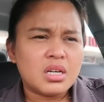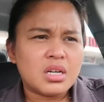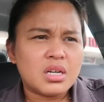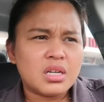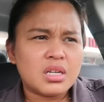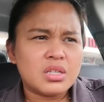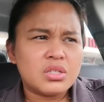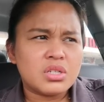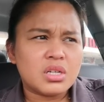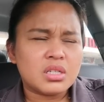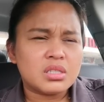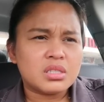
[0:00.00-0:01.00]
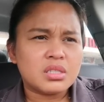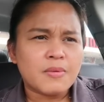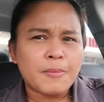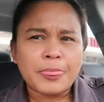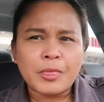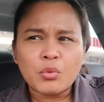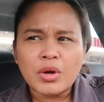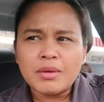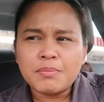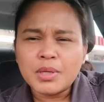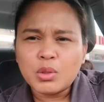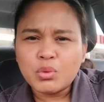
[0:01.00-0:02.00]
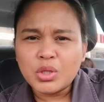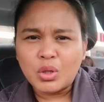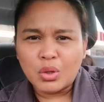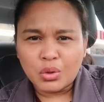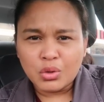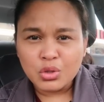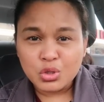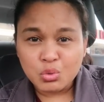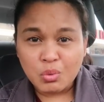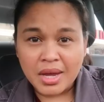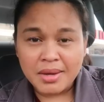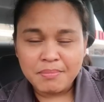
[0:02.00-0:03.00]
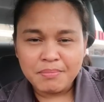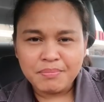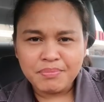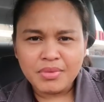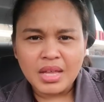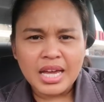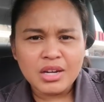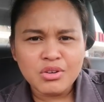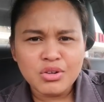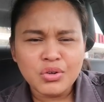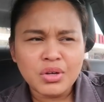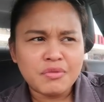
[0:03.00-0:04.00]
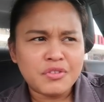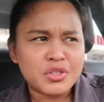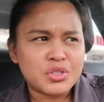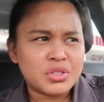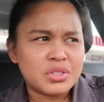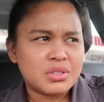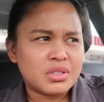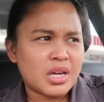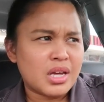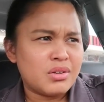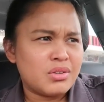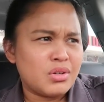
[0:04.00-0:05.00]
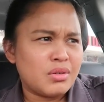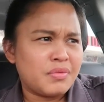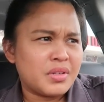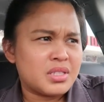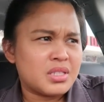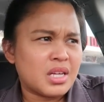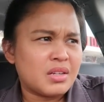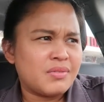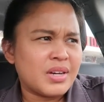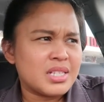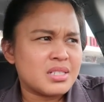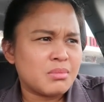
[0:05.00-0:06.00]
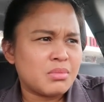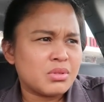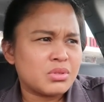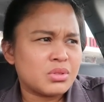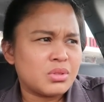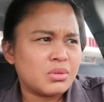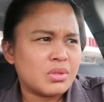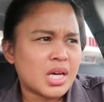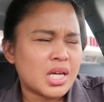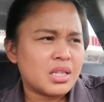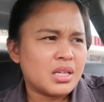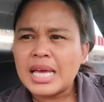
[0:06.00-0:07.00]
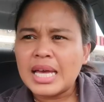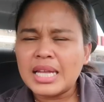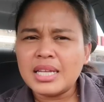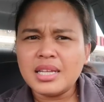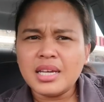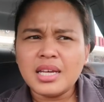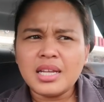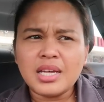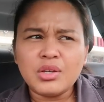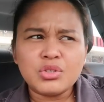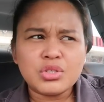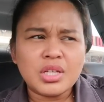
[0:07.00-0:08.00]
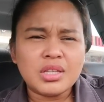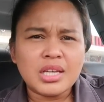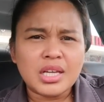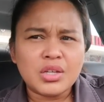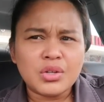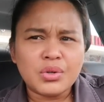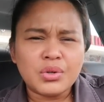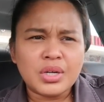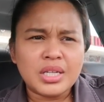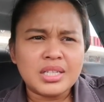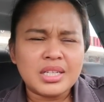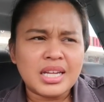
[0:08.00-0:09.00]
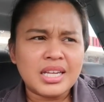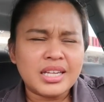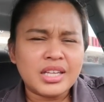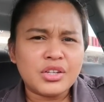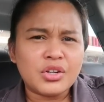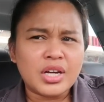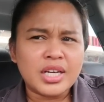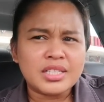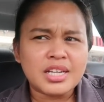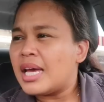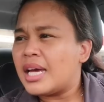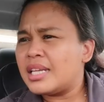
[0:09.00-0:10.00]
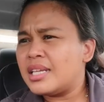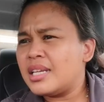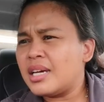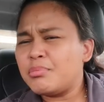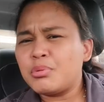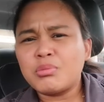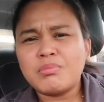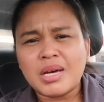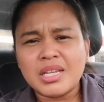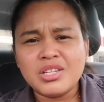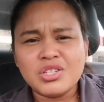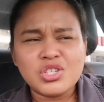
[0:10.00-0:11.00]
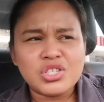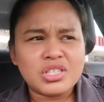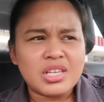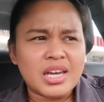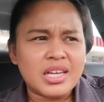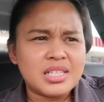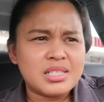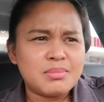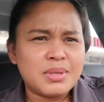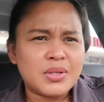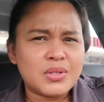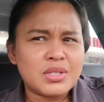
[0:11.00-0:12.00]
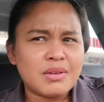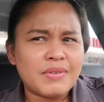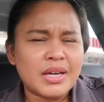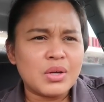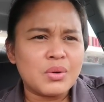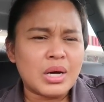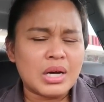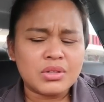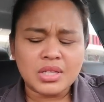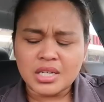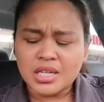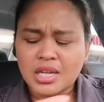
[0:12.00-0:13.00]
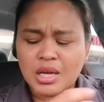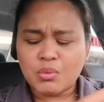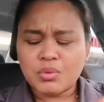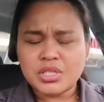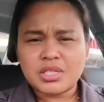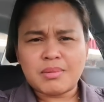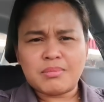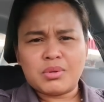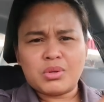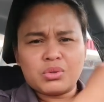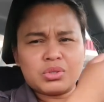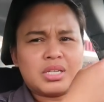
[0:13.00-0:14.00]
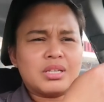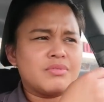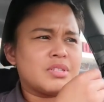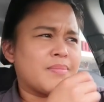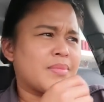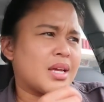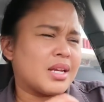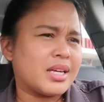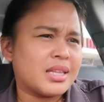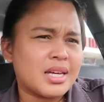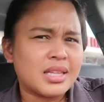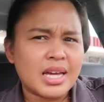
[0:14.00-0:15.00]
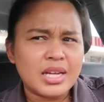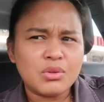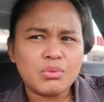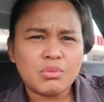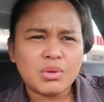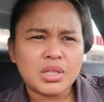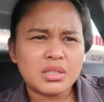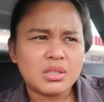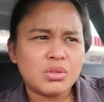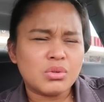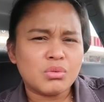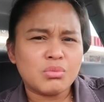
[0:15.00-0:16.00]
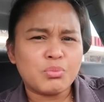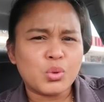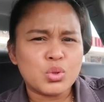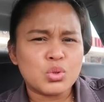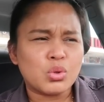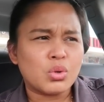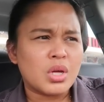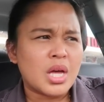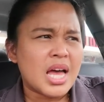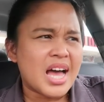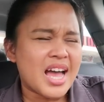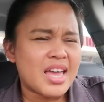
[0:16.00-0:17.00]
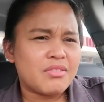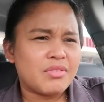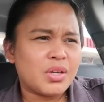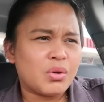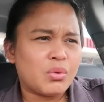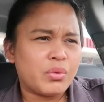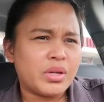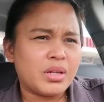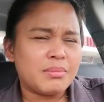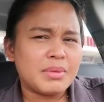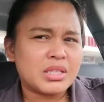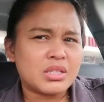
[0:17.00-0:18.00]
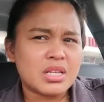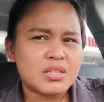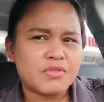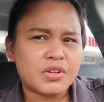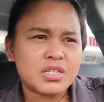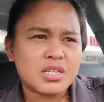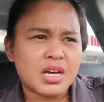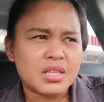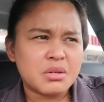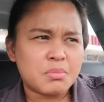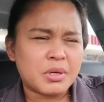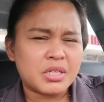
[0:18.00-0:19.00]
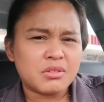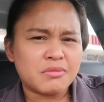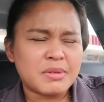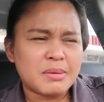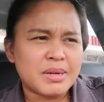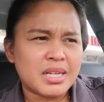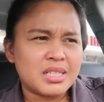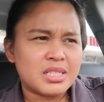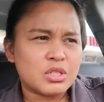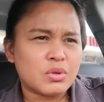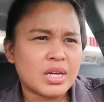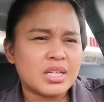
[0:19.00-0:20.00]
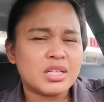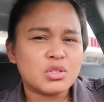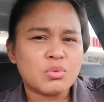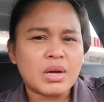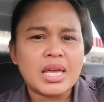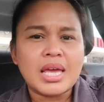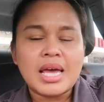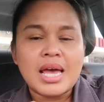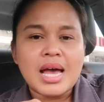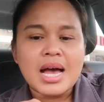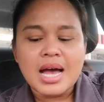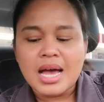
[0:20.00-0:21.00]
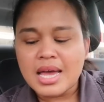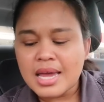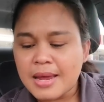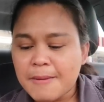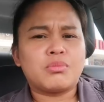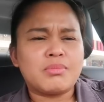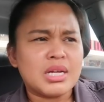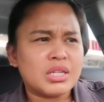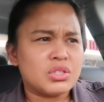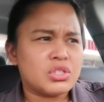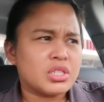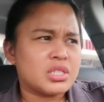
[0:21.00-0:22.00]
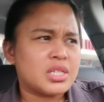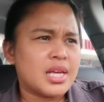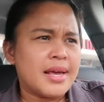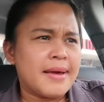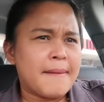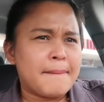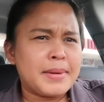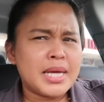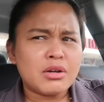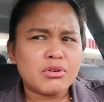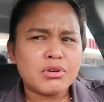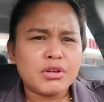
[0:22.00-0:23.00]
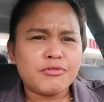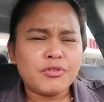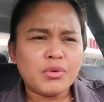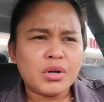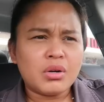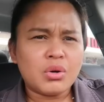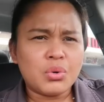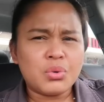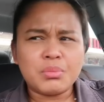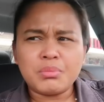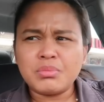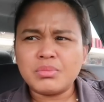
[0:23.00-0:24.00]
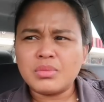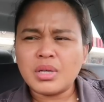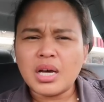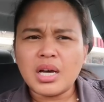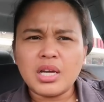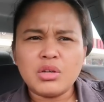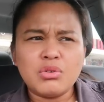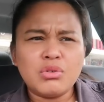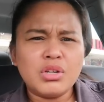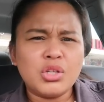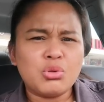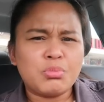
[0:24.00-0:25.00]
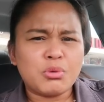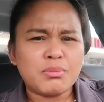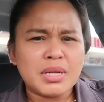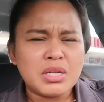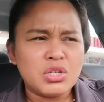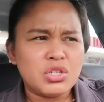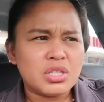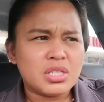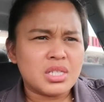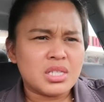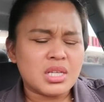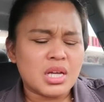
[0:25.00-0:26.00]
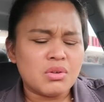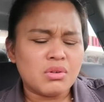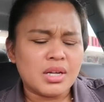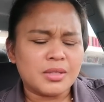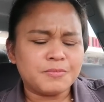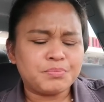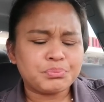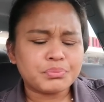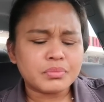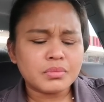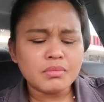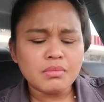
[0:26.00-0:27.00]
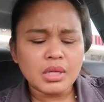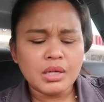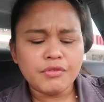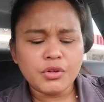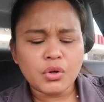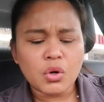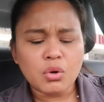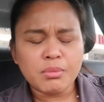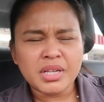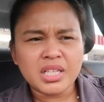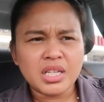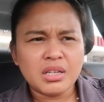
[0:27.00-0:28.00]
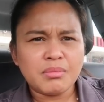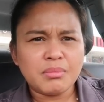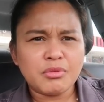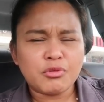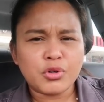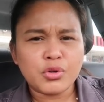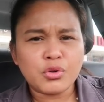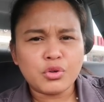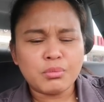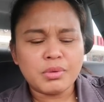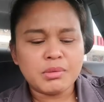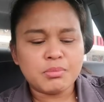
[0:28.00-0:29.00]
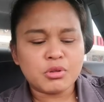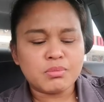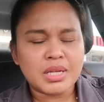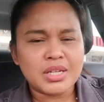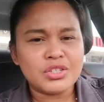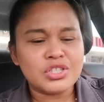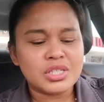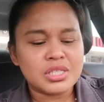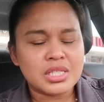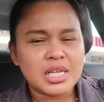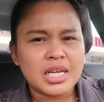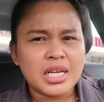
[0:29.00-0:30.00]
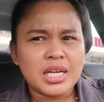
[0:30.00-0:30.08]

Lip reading: I just wipe it with Clorox wipe. I don't know if it's advisable to do that. And then I use the Tecno, and then I let it dry, and then I put bandages, guys, because if I go out and then I wear some long sleeve, something like that, I don't want yung poison ivy oil mag-transfer sa other part of my body. So that's why I put bandages. Pero if you are home, you don't need to put bandages, sis. Ano lang, if you're home and then before you go to bed, put bandages.